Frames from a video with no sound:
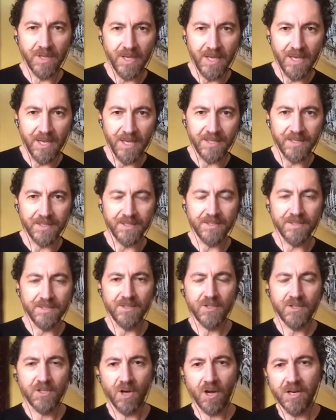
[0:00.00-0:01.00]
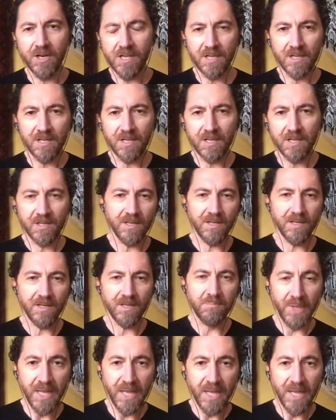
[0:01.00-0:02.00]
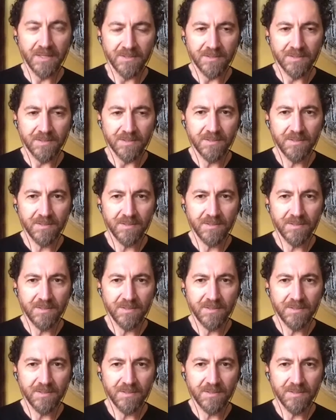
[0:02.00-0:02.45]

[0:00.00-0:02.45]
and sonic blend,